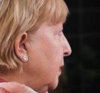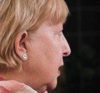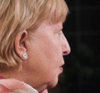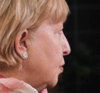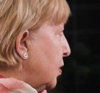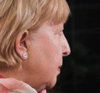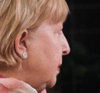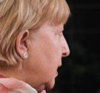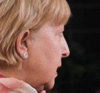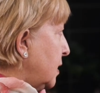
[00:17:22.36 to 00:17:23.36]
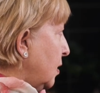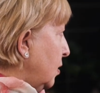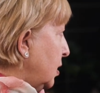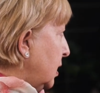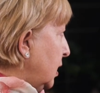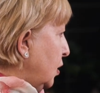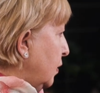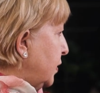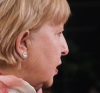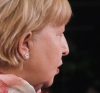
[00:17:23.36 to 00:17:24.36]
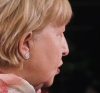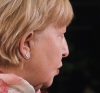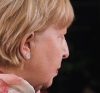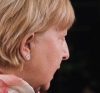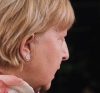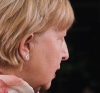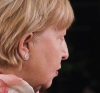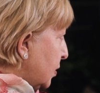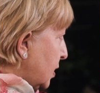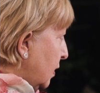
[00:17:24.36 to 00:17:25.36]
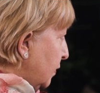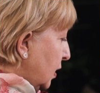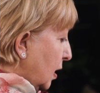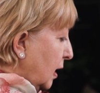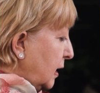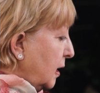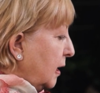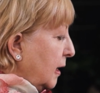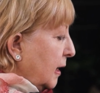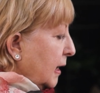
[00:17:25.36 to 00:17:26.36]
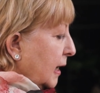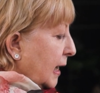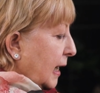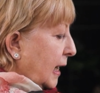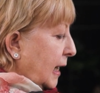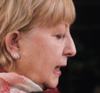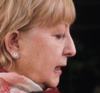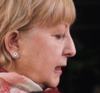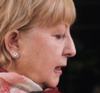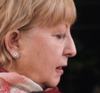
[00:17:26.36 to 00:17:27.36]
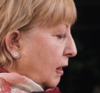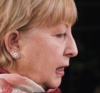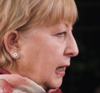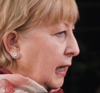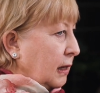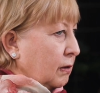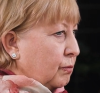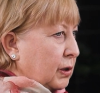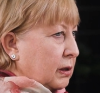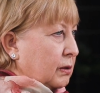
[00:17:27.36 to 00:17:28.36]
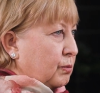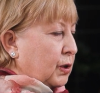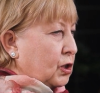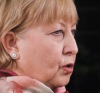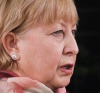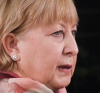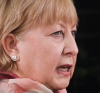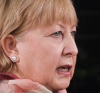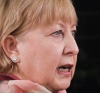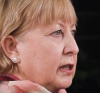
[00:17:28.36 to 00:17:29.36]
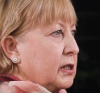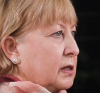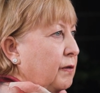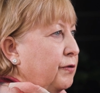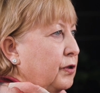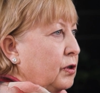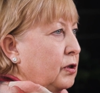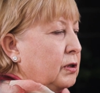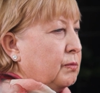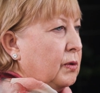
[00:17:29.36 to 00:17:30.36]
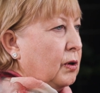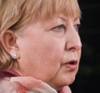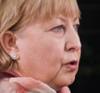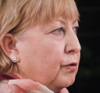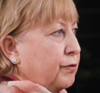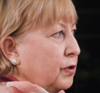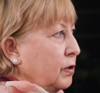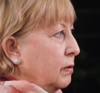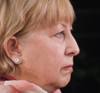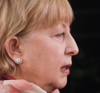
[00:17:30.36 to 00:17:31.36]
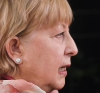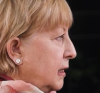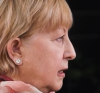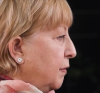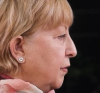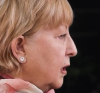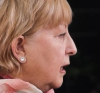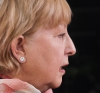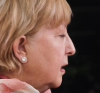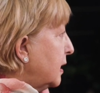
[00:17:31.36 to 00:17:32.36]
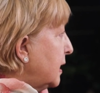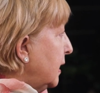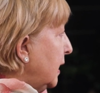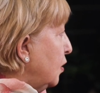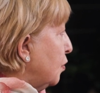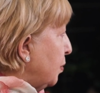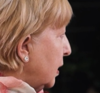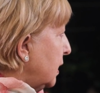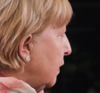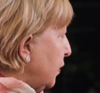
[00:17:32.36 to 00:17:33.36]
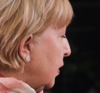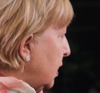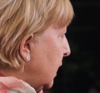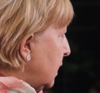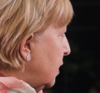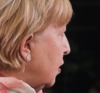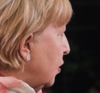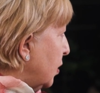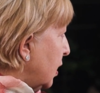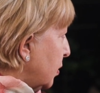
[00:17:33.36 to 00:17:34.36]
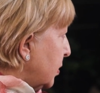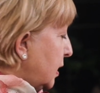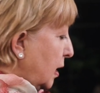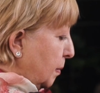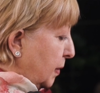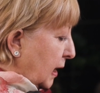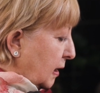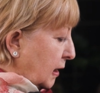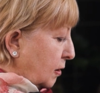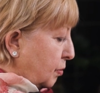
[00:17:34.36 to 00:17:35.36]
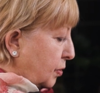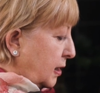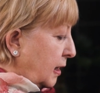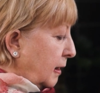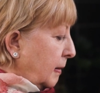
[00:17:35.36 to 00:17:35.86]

lentils are better soaked, and you've soaked your black lentils overnight. And again, we're talking about colours of food. All food has different colours and they all bring different things to your health. So the black lentils